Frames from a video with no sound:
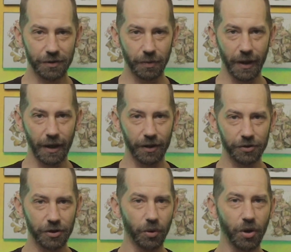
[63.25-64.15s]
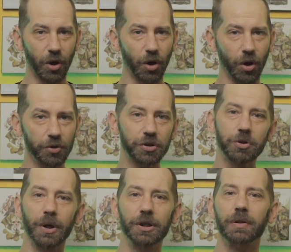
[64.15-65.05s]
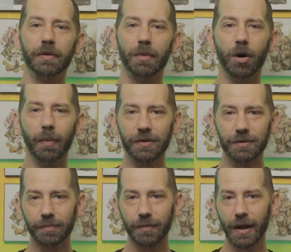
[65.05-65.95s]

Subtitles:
creating so-called story-driven moments.